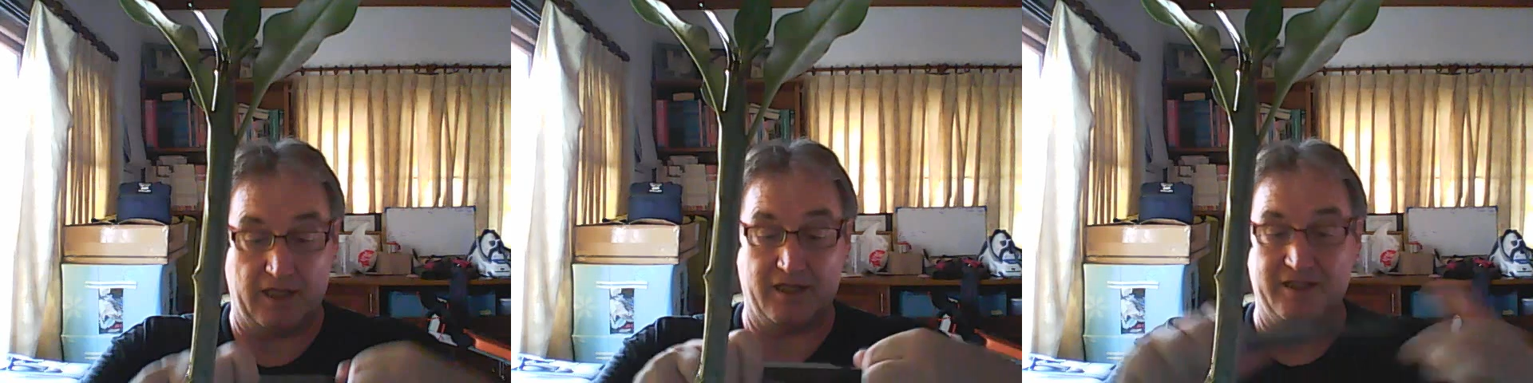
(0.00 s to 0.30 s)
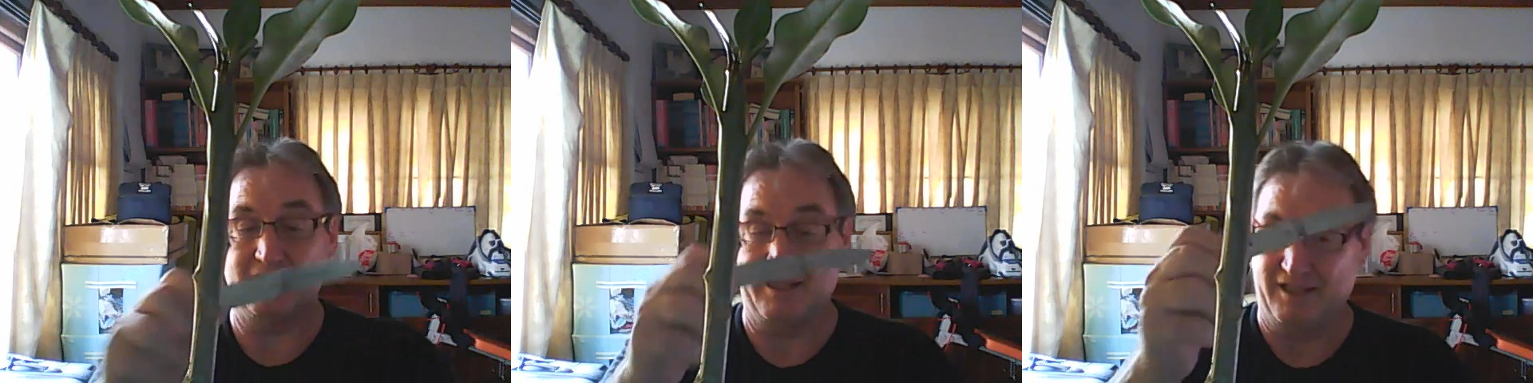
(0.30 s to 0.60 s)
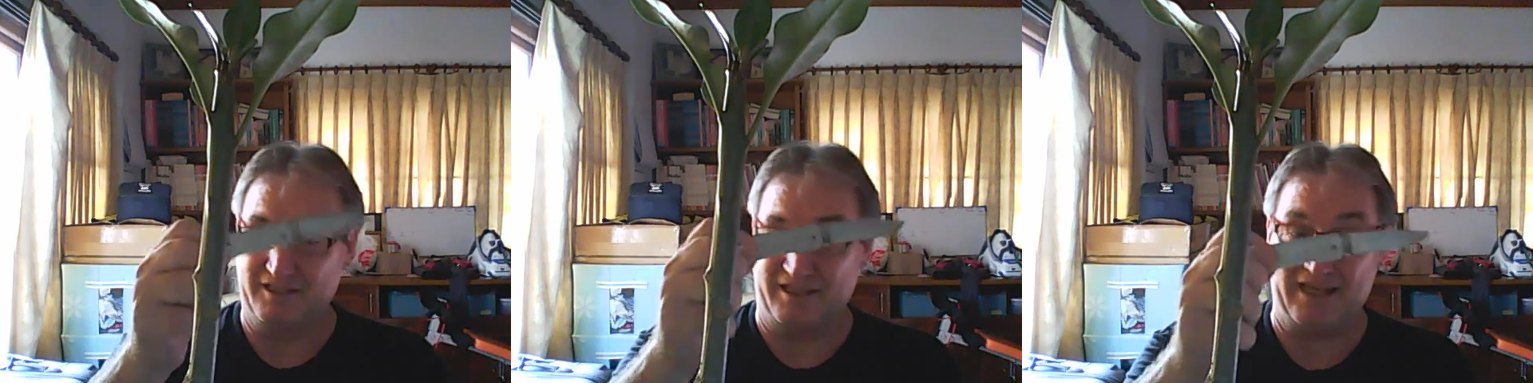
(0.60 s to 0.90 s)
Again, I
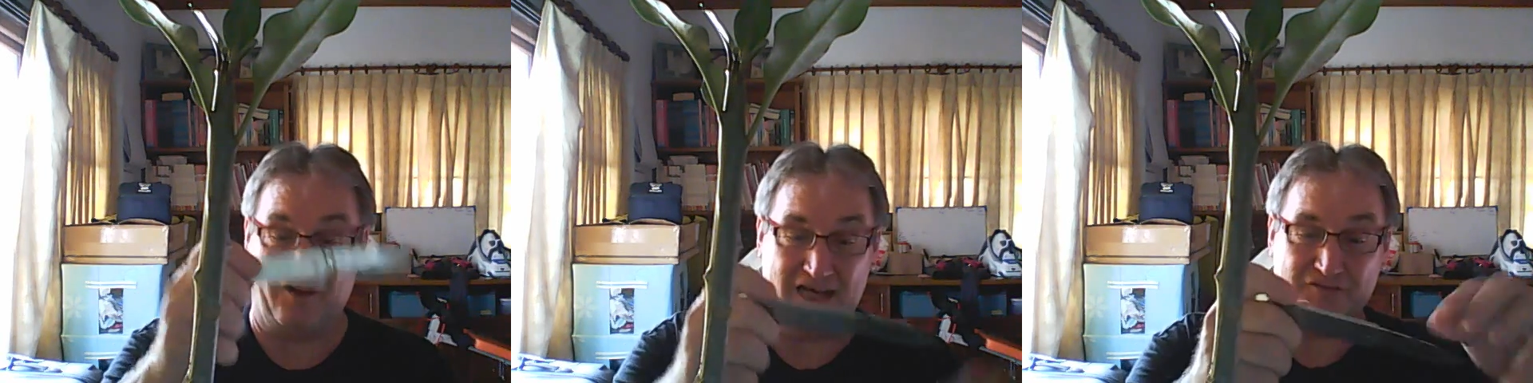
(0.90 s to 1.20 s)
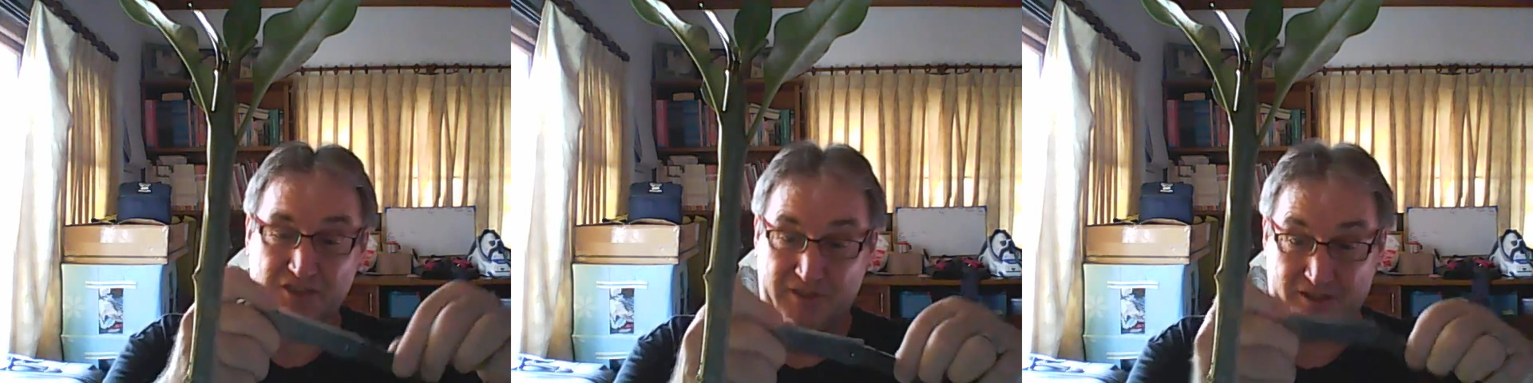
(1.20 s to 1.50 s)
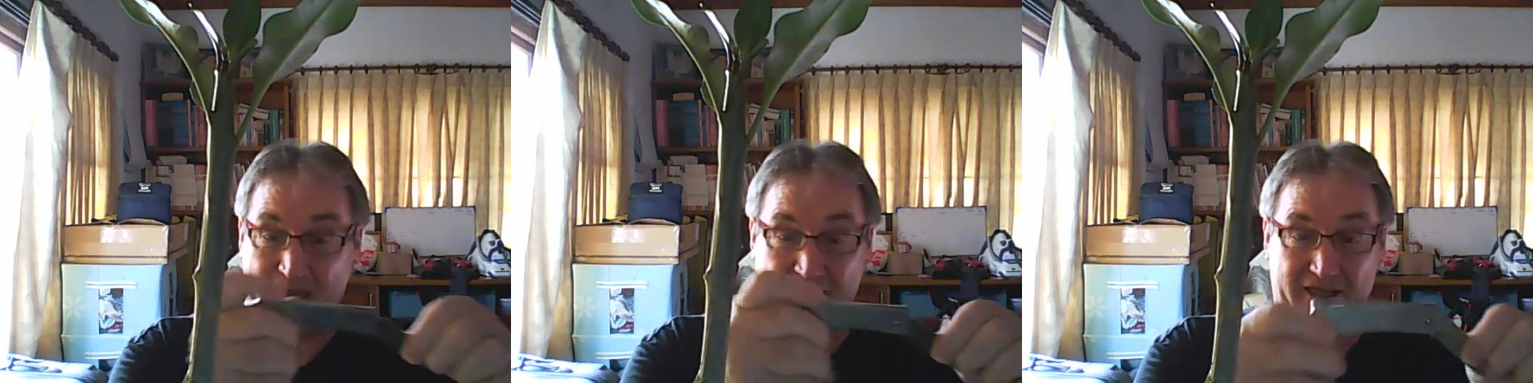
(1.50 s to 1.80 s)
love this because of
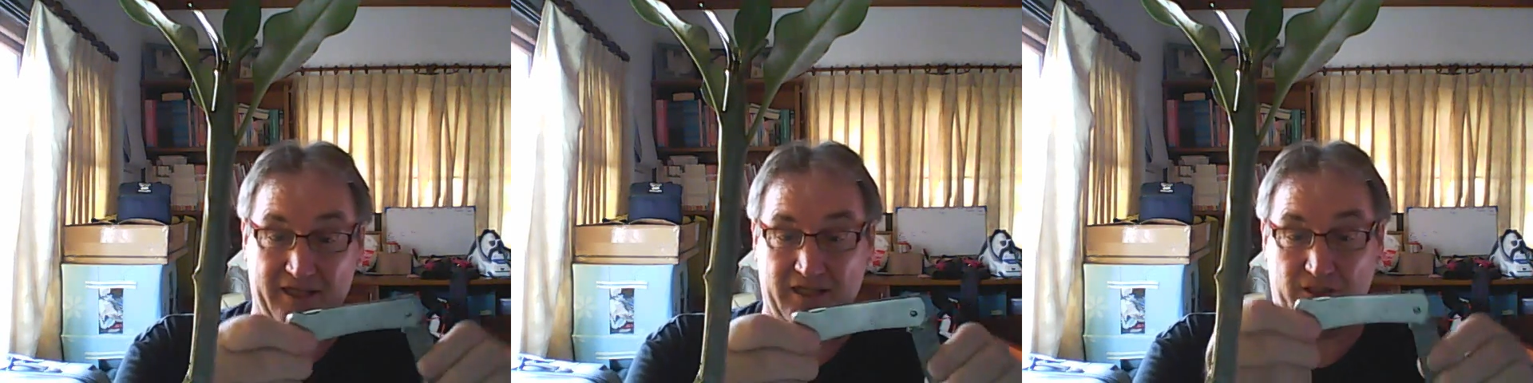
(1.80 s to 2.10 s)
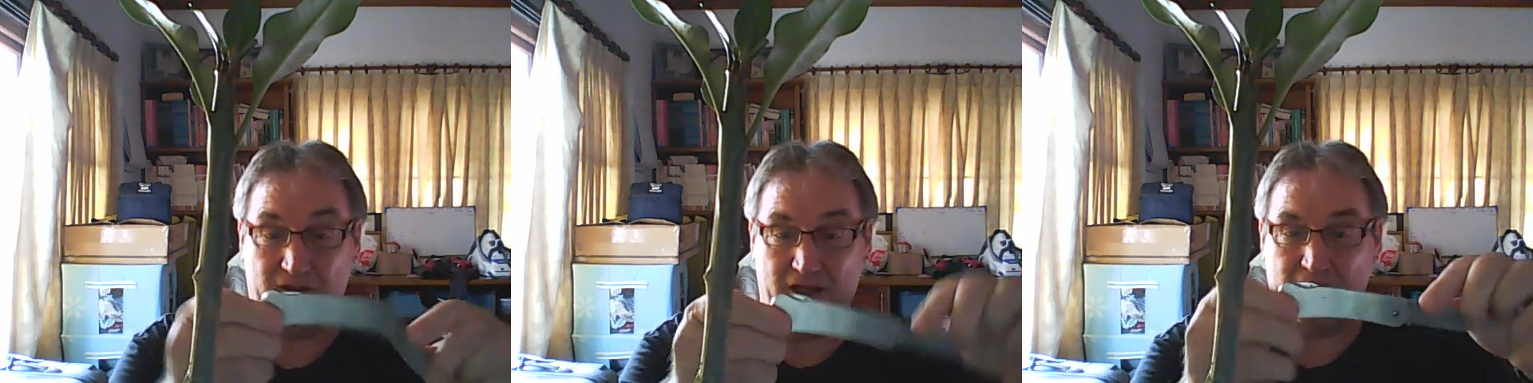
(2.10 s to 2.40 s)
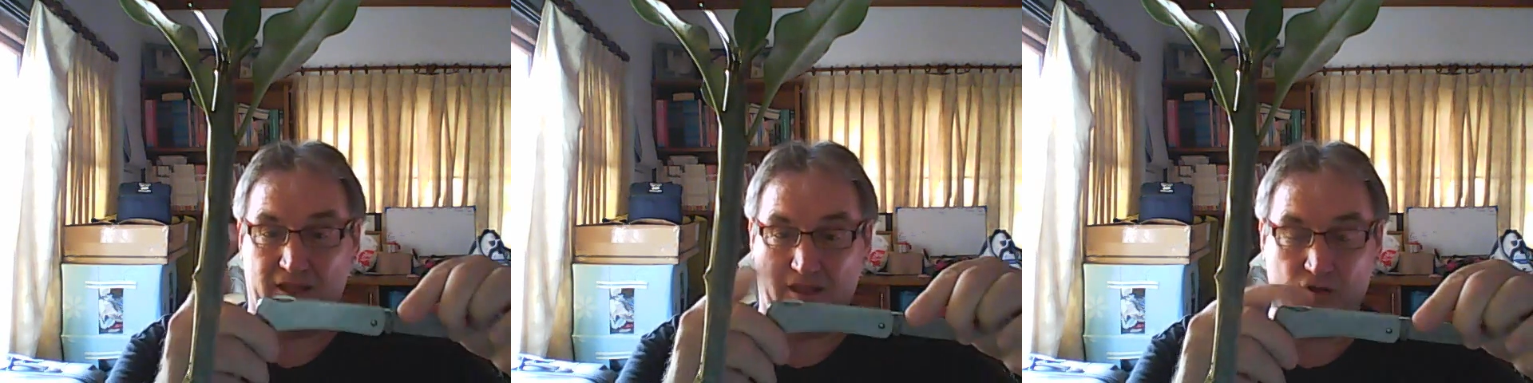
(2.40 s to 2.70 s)
that. It
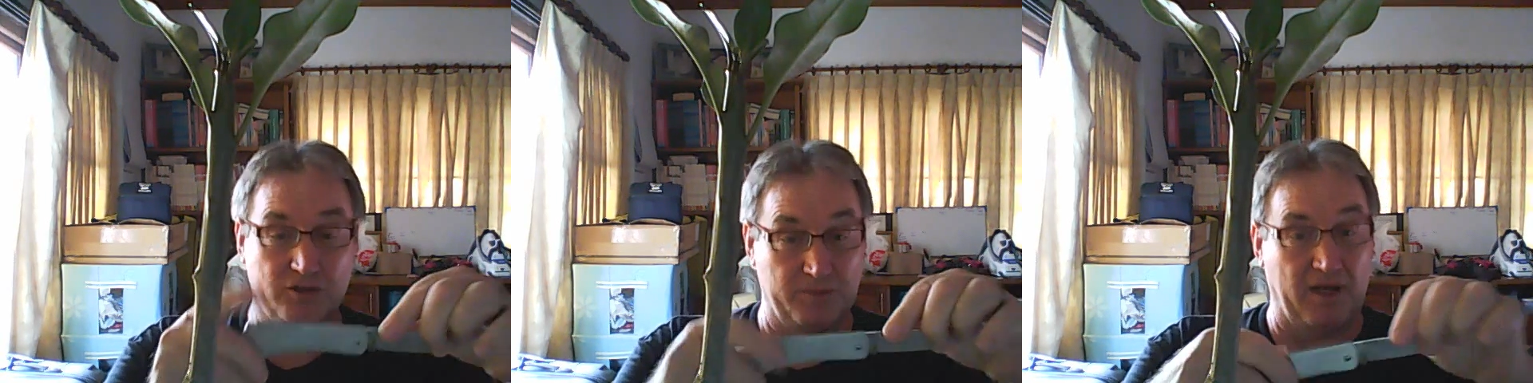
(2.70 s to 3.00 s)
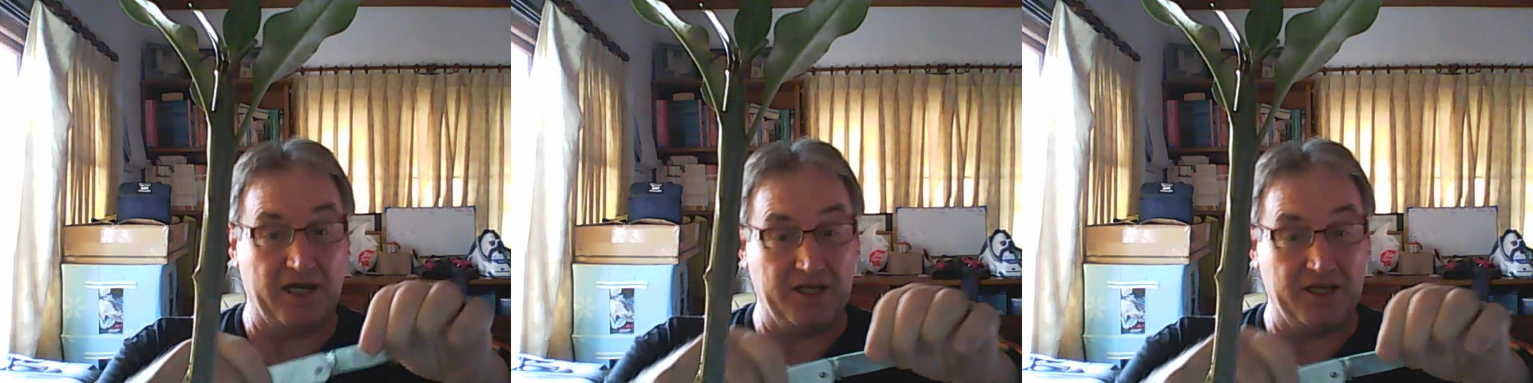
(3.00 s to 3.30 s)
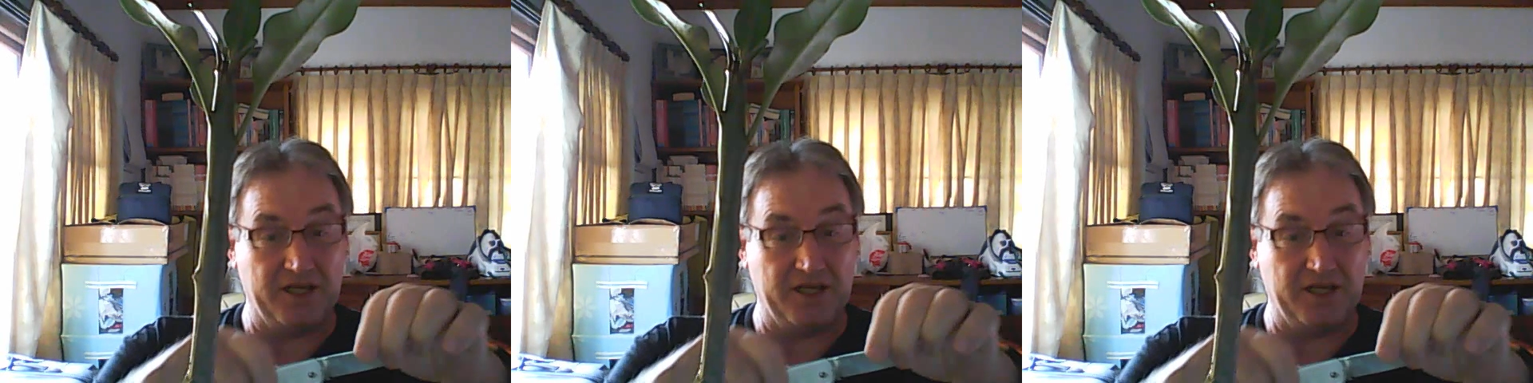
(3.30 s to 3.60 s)
locks
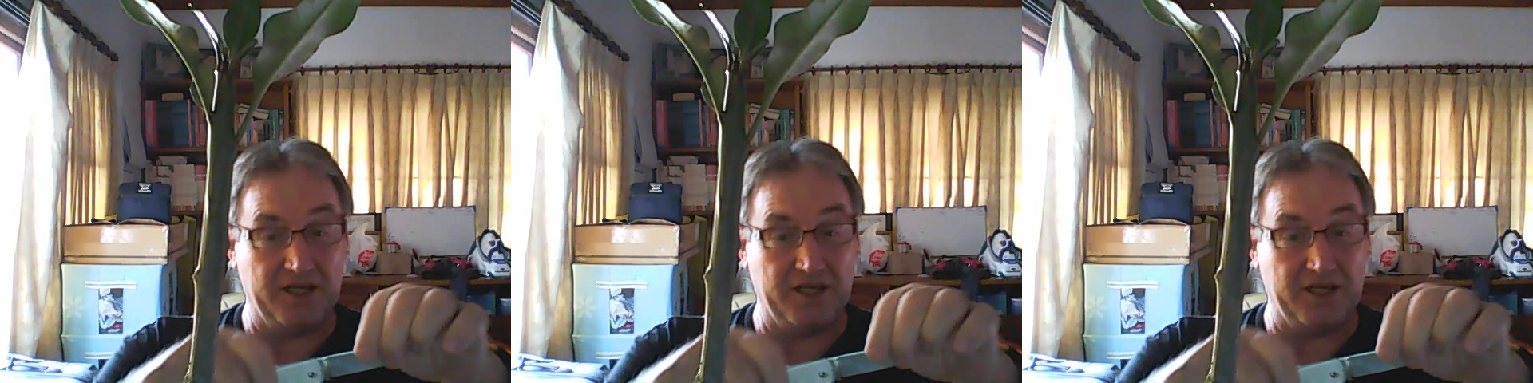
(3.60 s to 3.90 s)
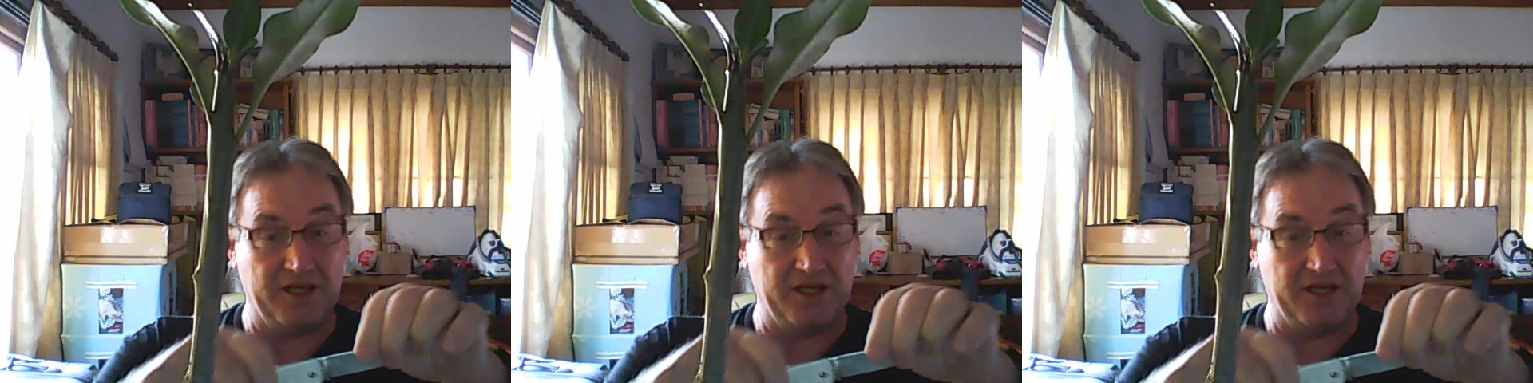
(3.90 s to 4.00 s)
the blade in.